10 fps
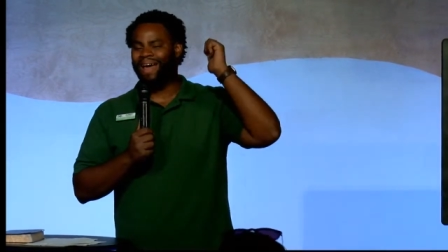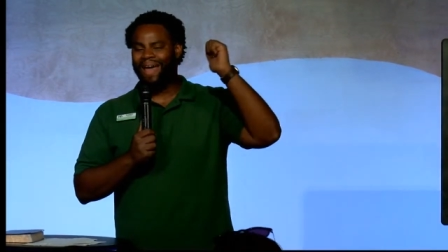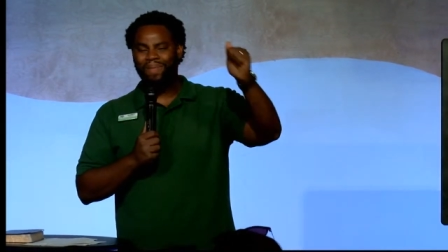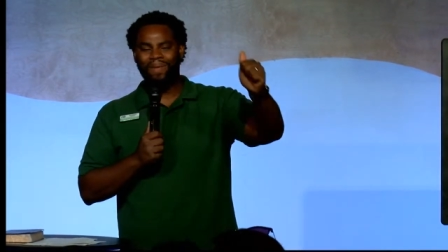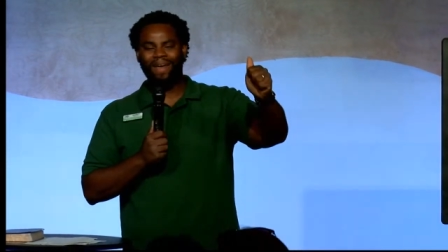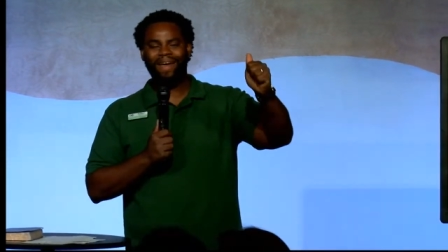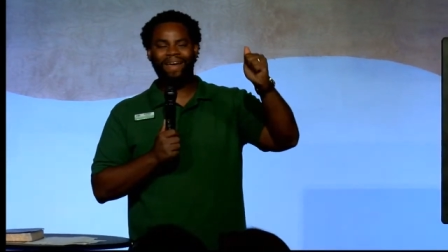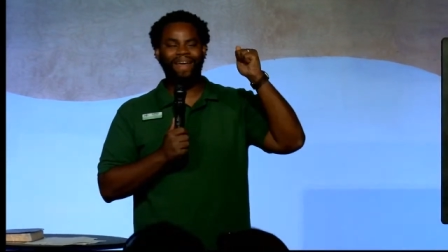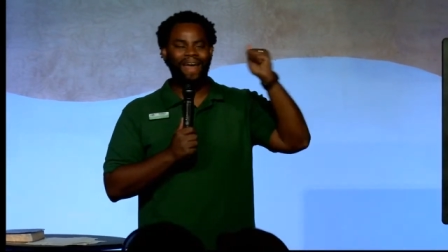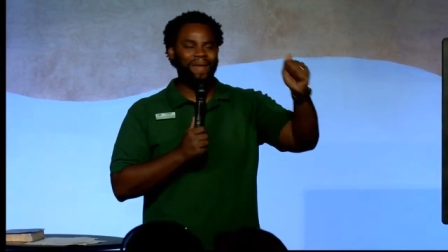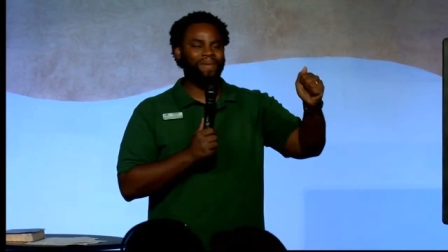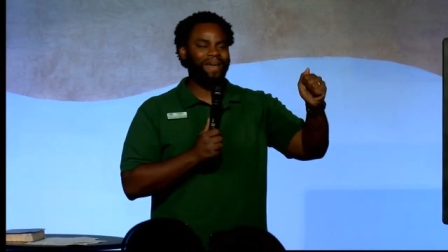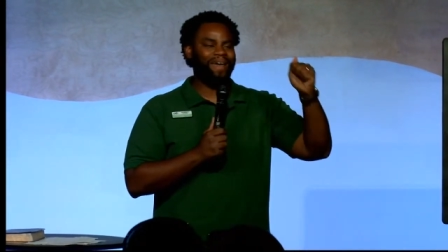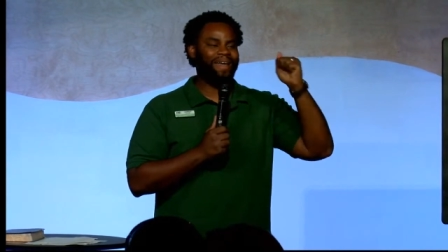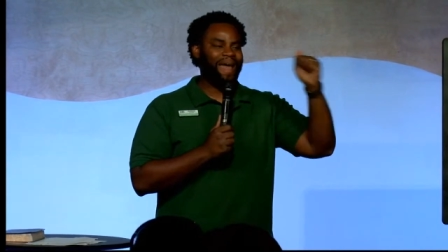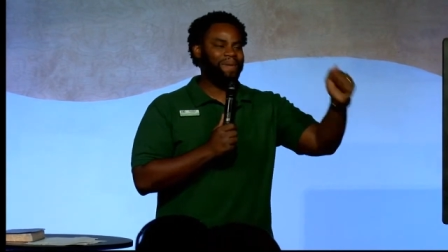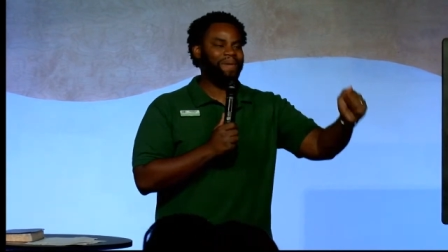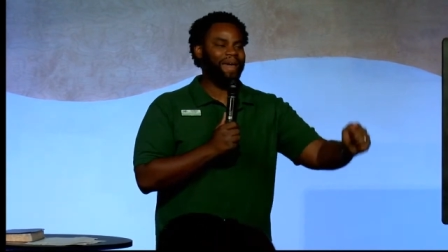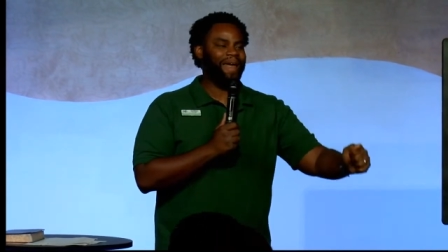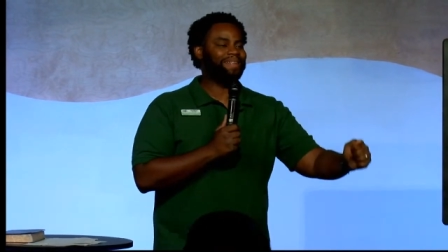Amen, amen,
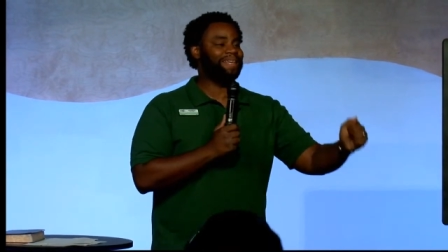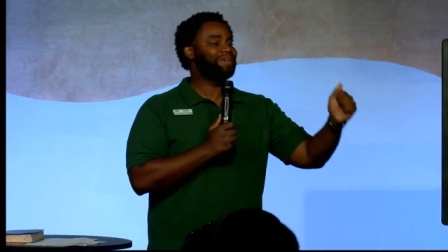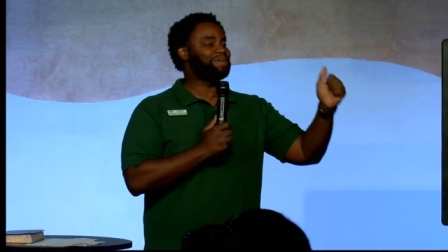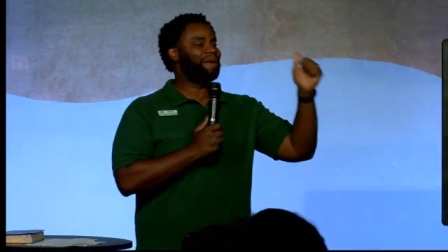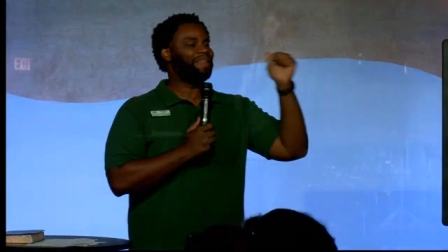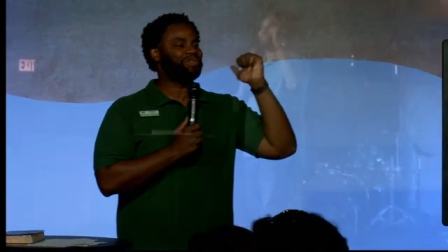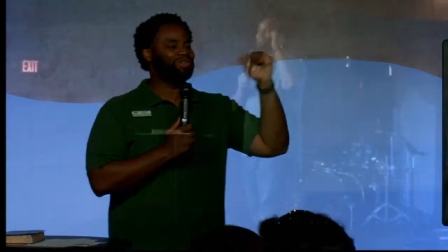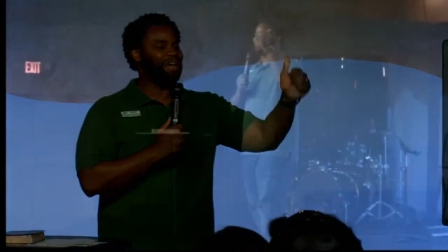amen. Hey, tell somebody that you